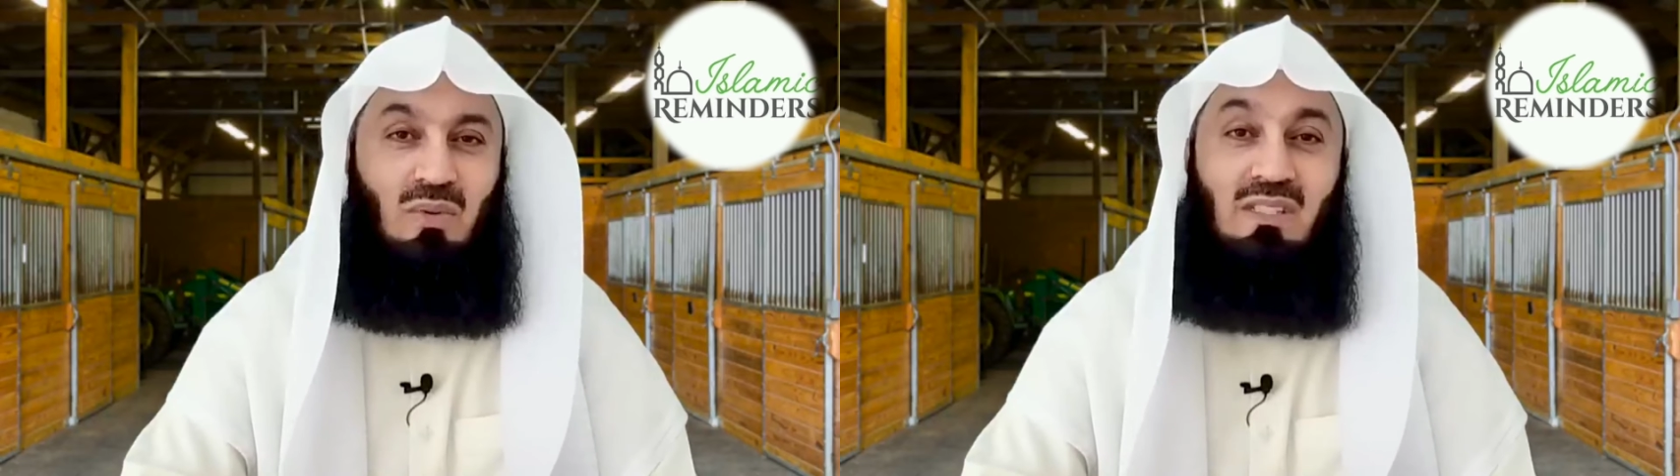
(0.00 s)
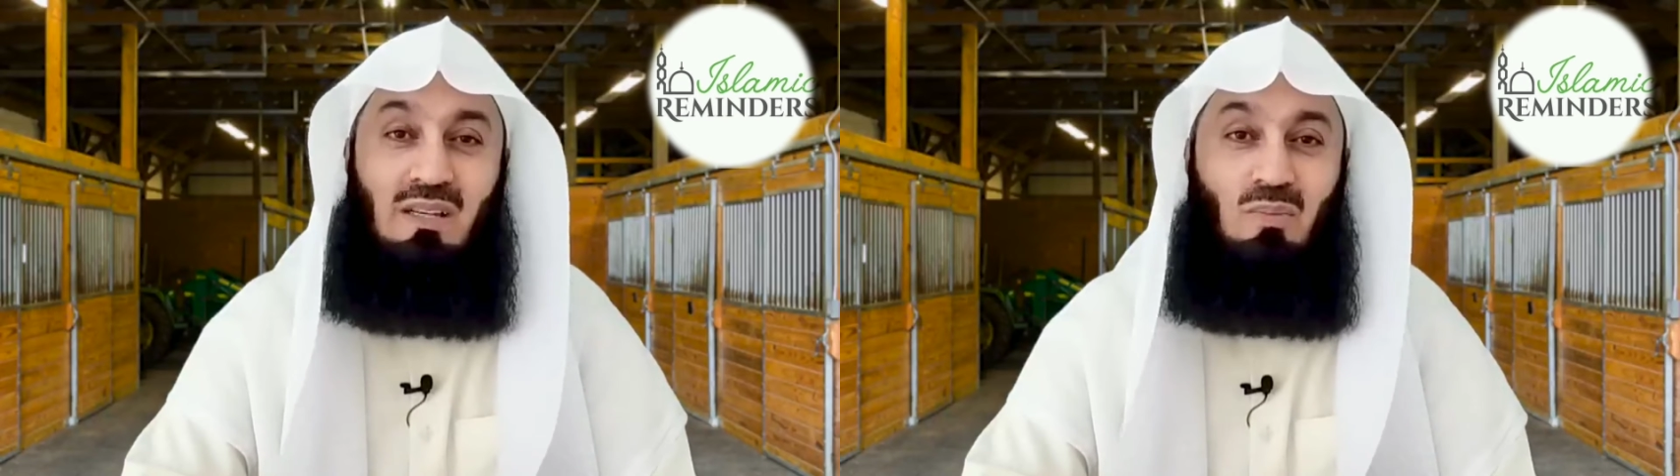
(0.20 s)

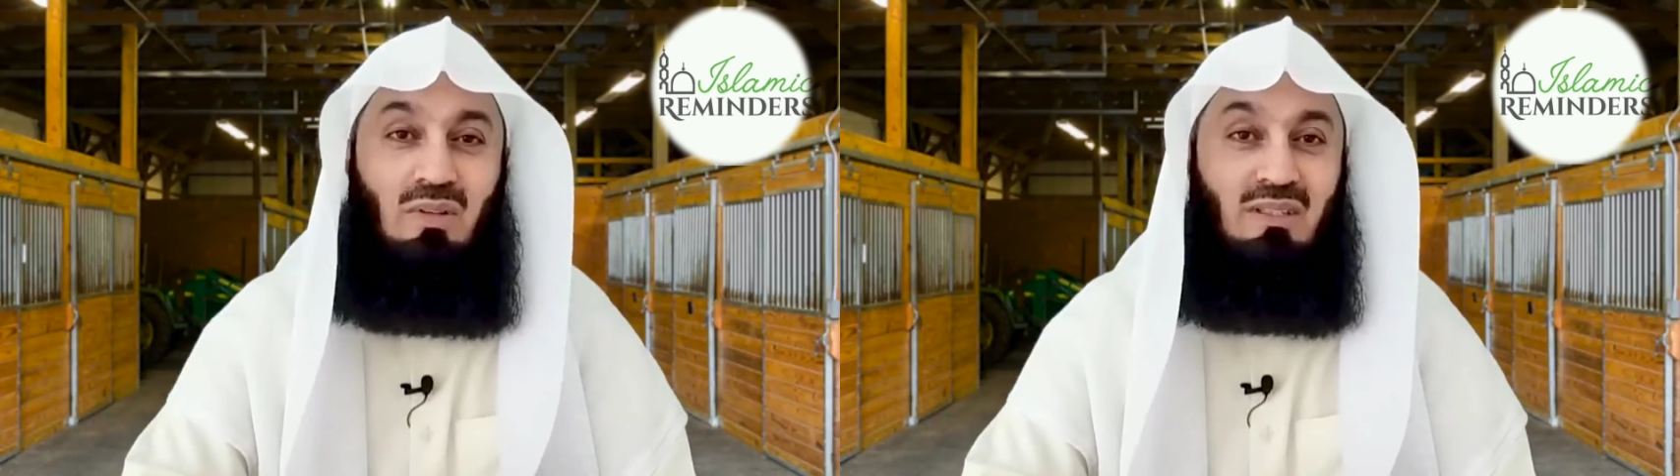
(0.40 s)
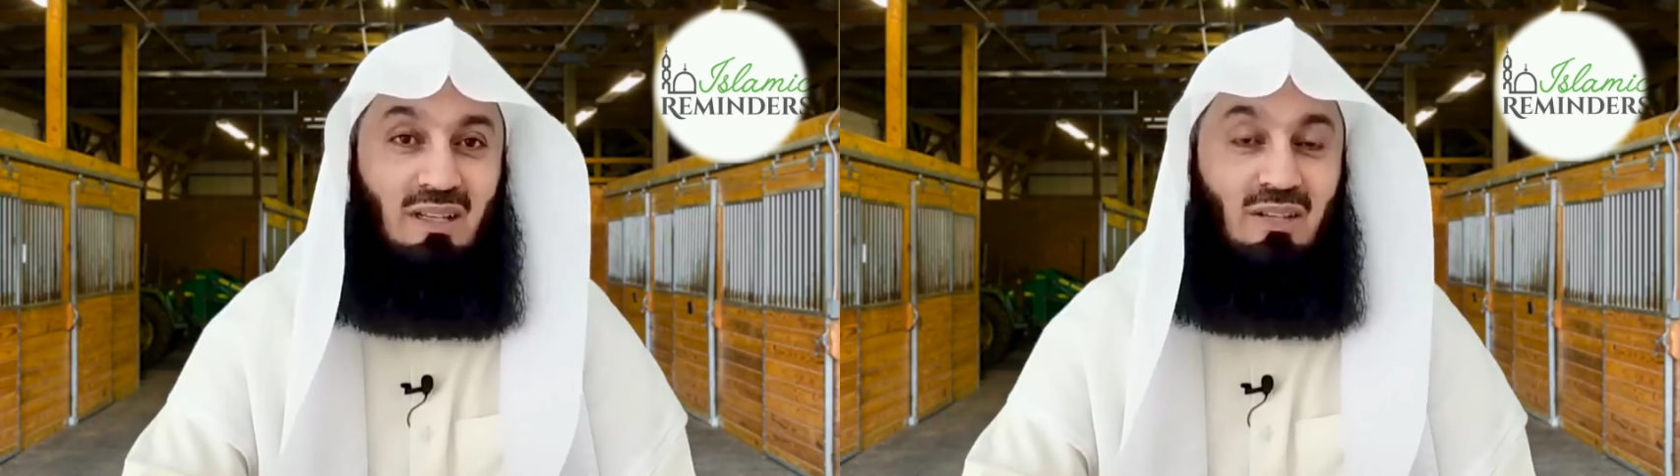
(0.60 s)
When
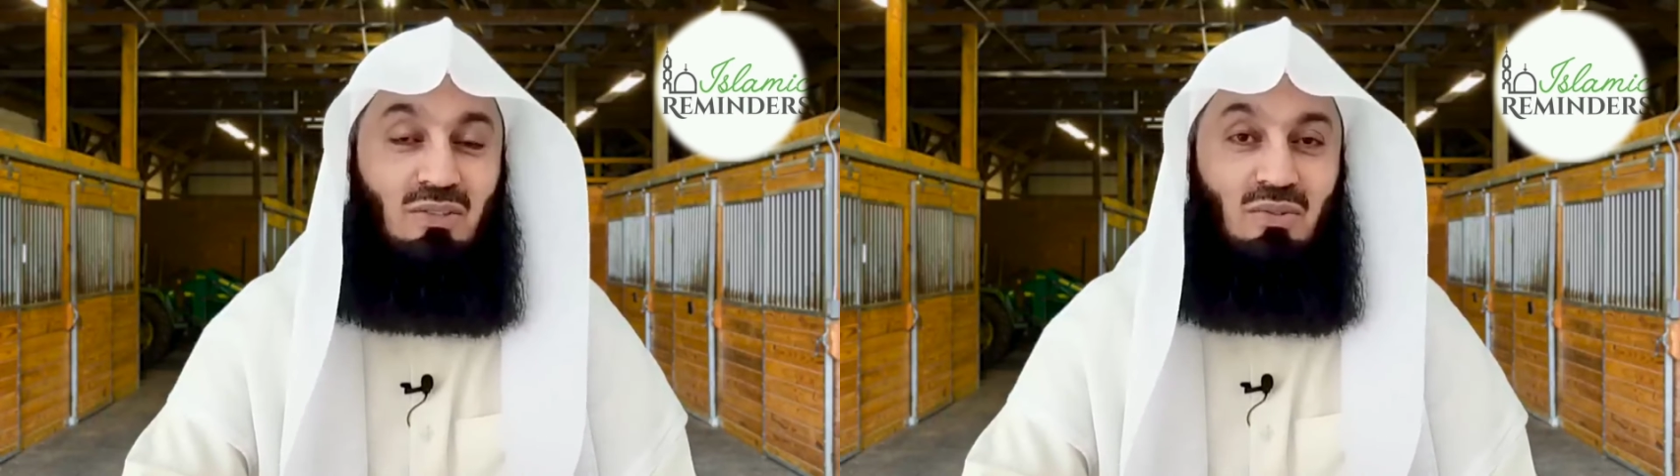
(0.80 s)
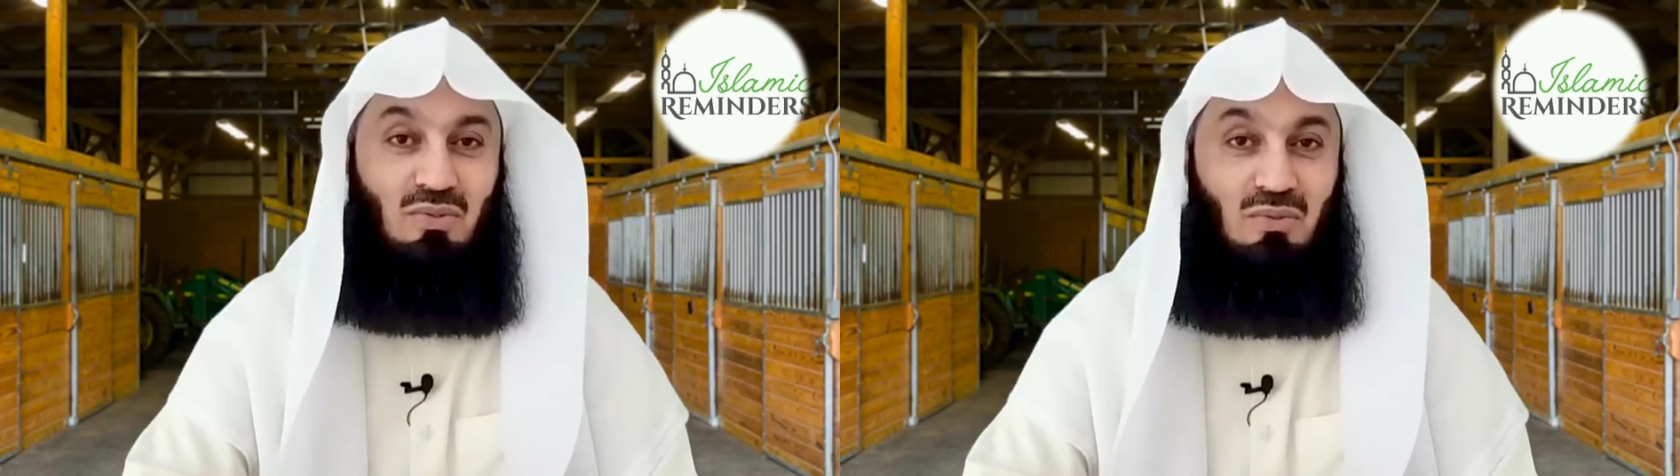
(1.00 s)
someone
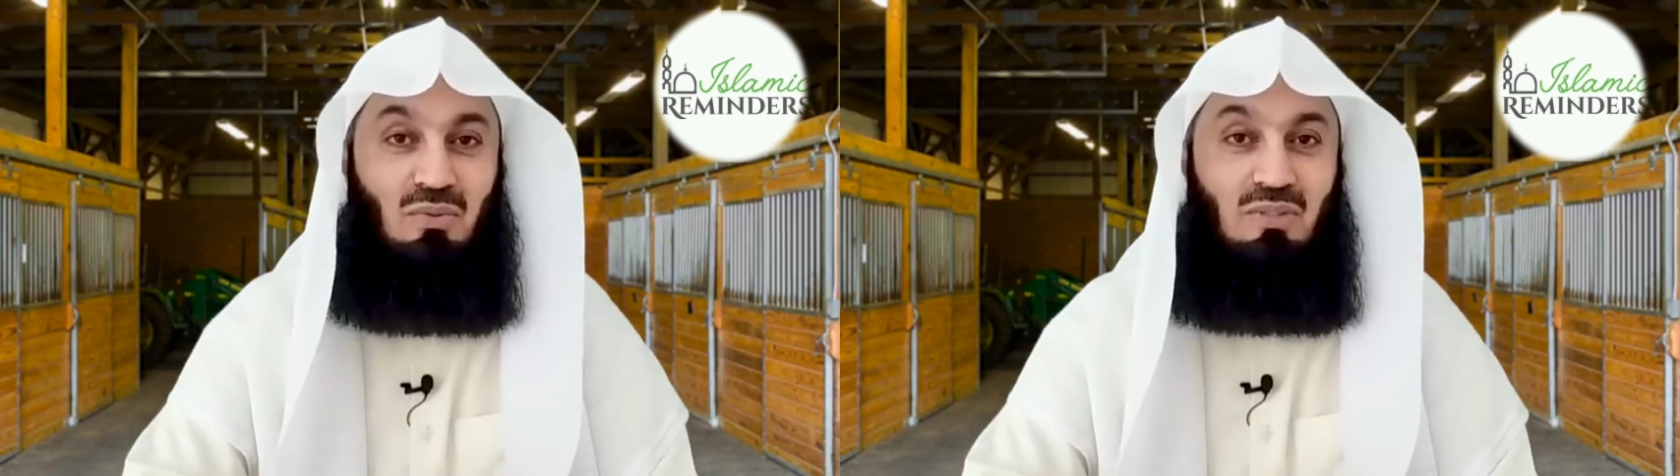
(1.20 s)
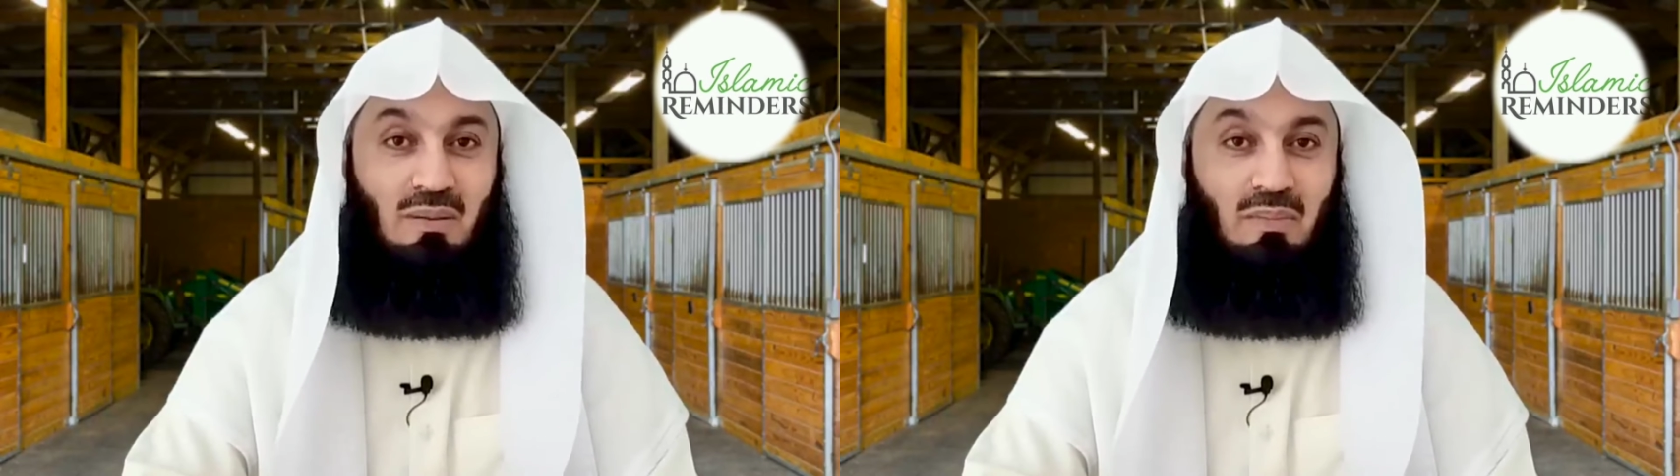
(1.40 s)
tells you to
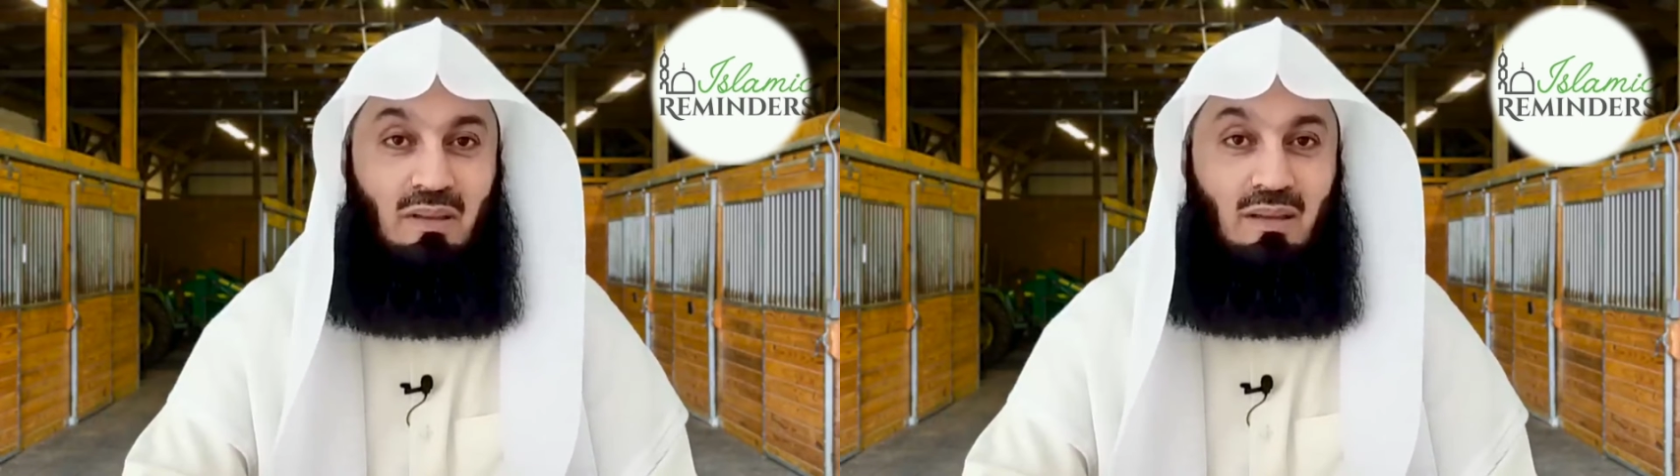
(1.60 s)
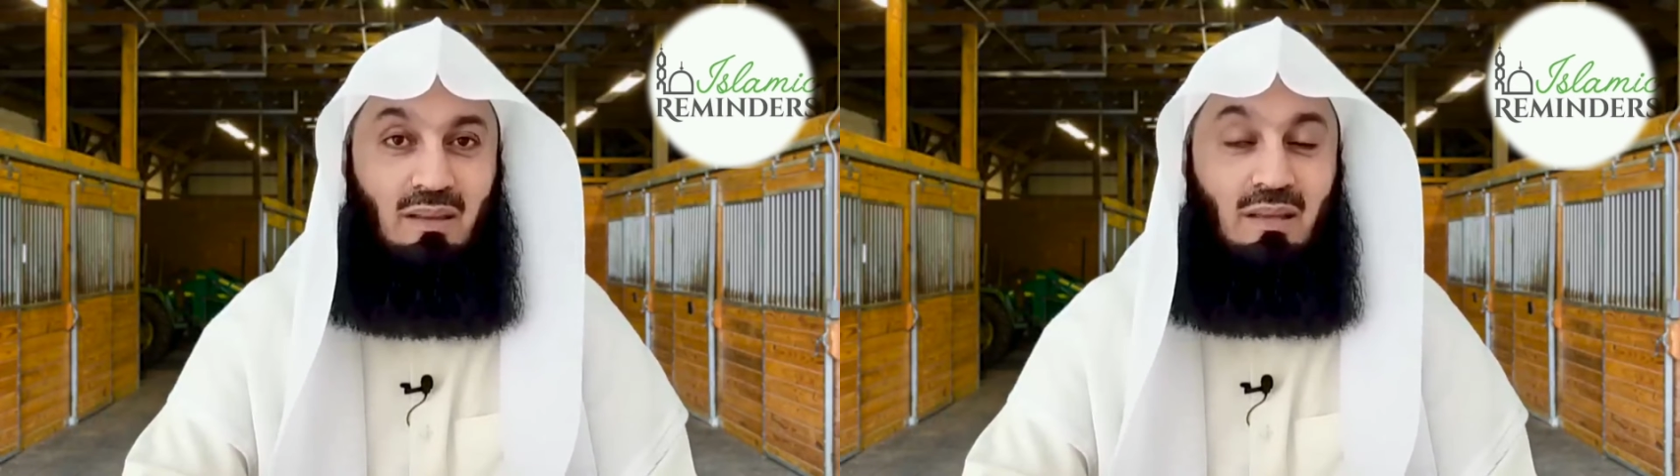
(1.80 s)
do
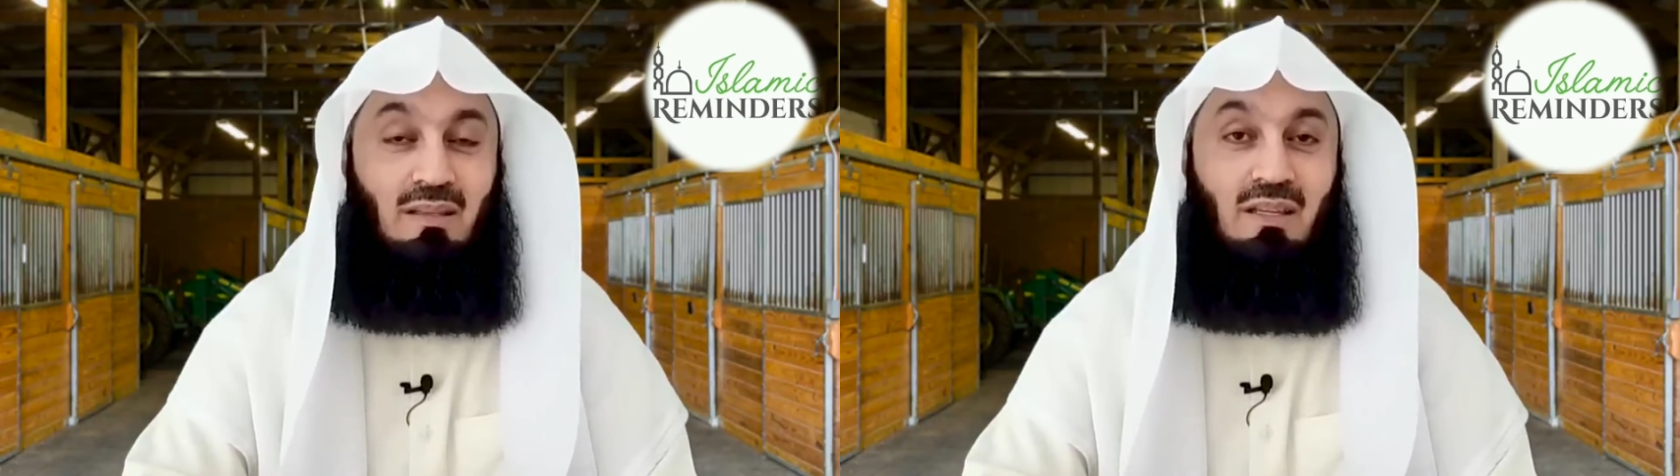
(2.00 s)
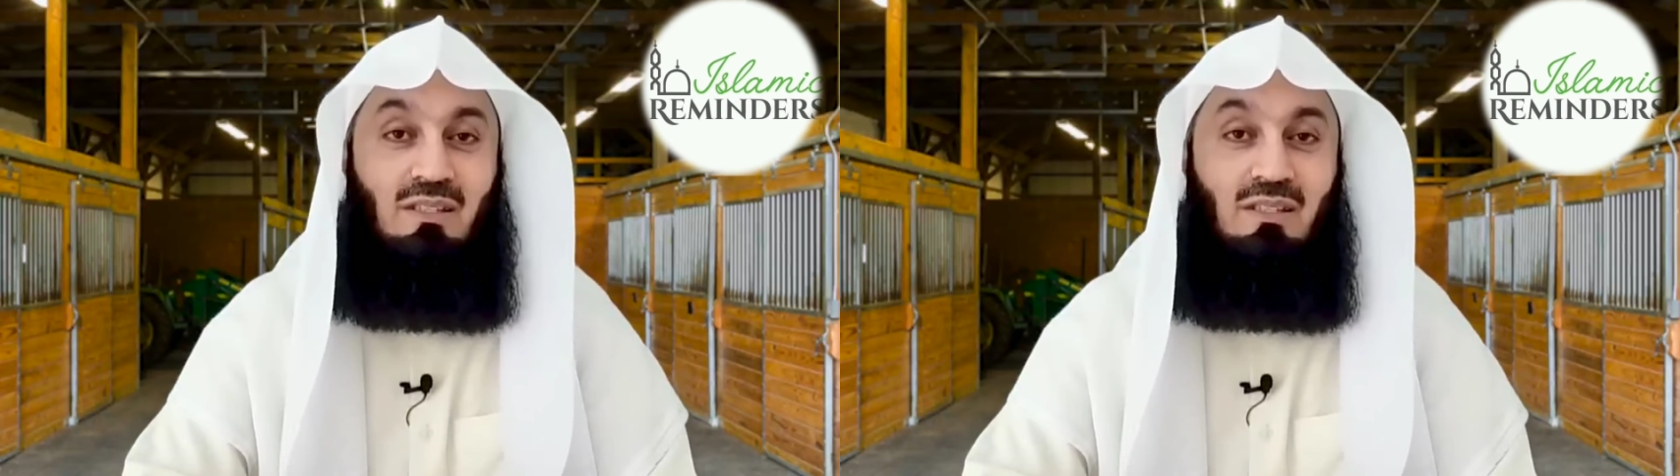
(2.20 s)
something that